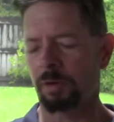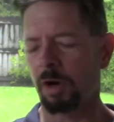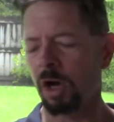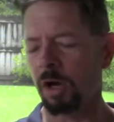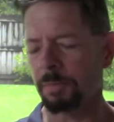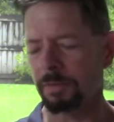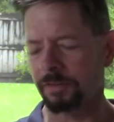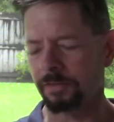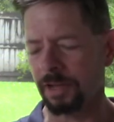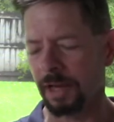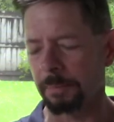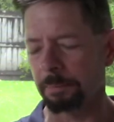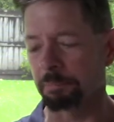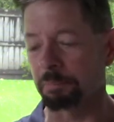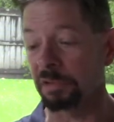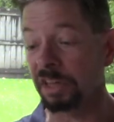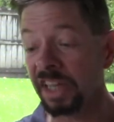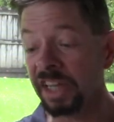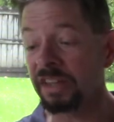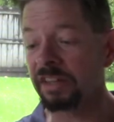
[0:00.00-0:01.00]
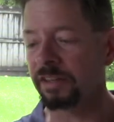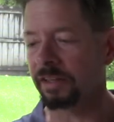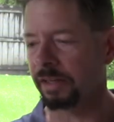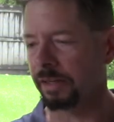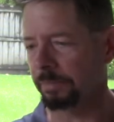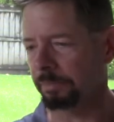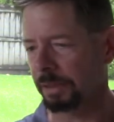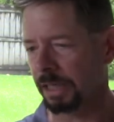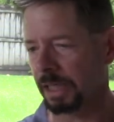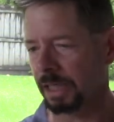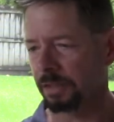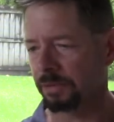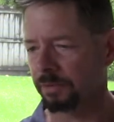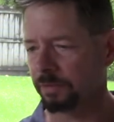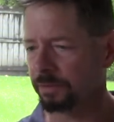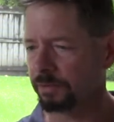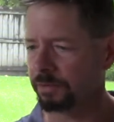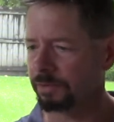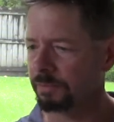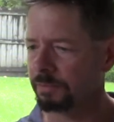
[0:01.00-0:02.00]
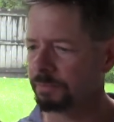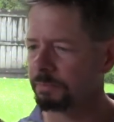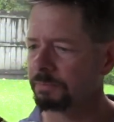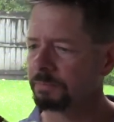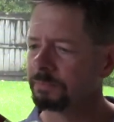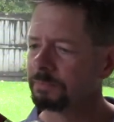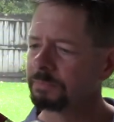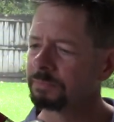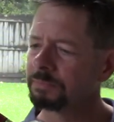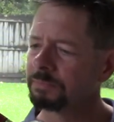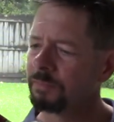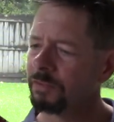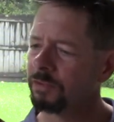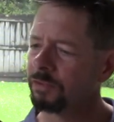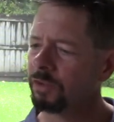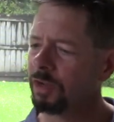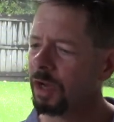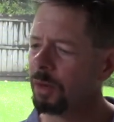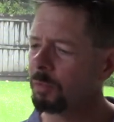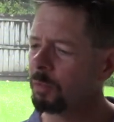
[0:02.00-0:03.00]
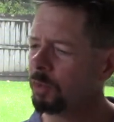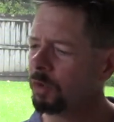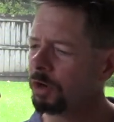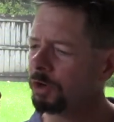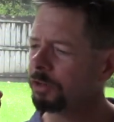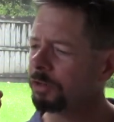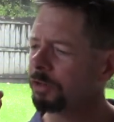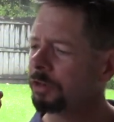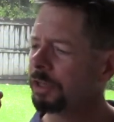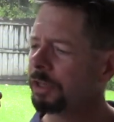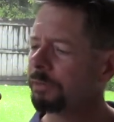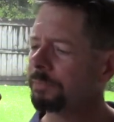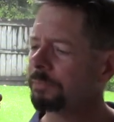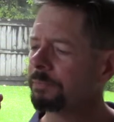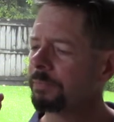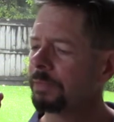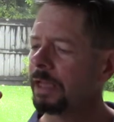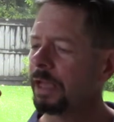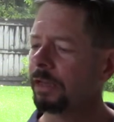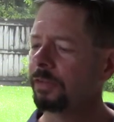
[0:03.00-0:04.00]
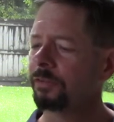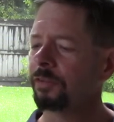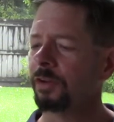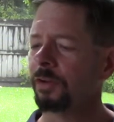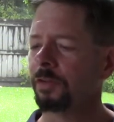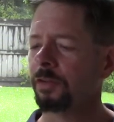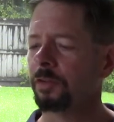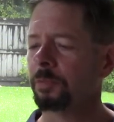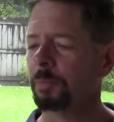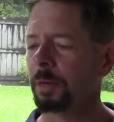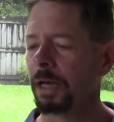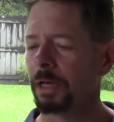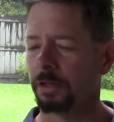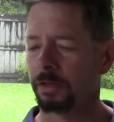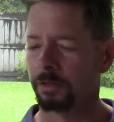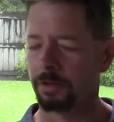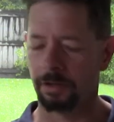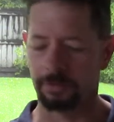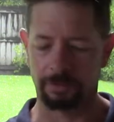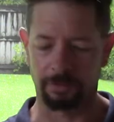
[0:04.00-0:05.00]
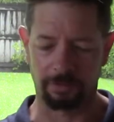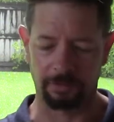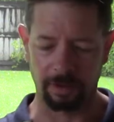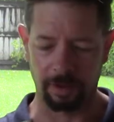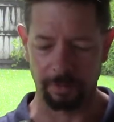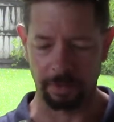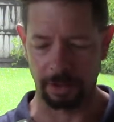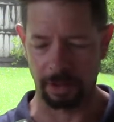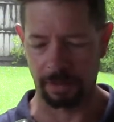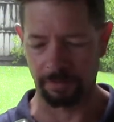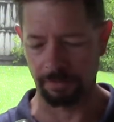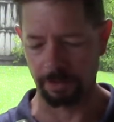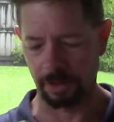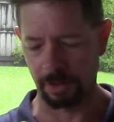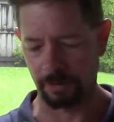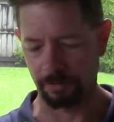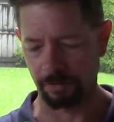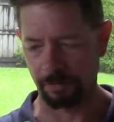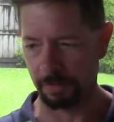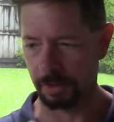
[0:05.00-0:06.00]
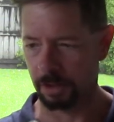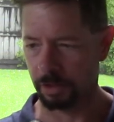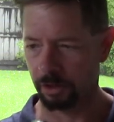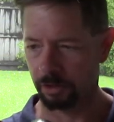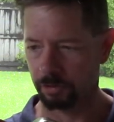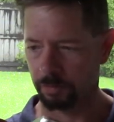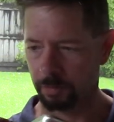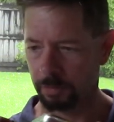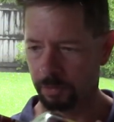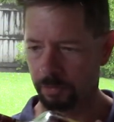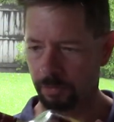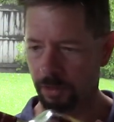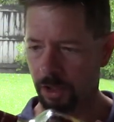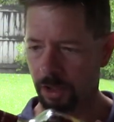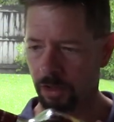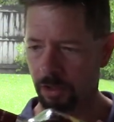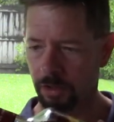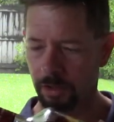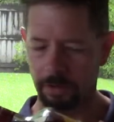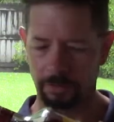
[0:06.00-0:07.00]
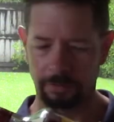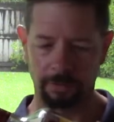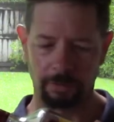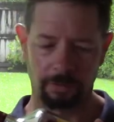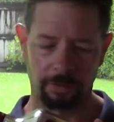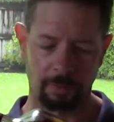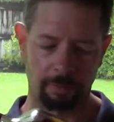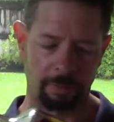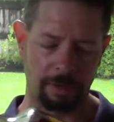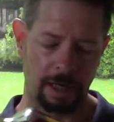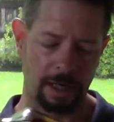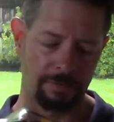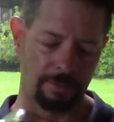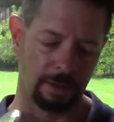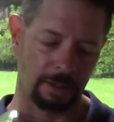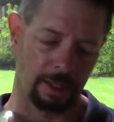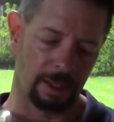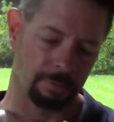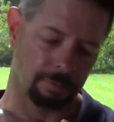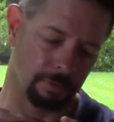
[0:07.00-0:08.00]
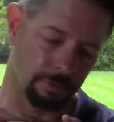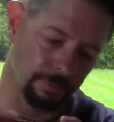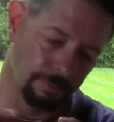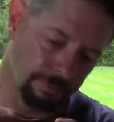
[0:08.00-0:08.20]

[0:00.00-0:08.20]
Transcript: Parmesan blended in bottled. So I'm wondering now you see on this bottle it doesn't say we love to hear from our customers call because it's a private label.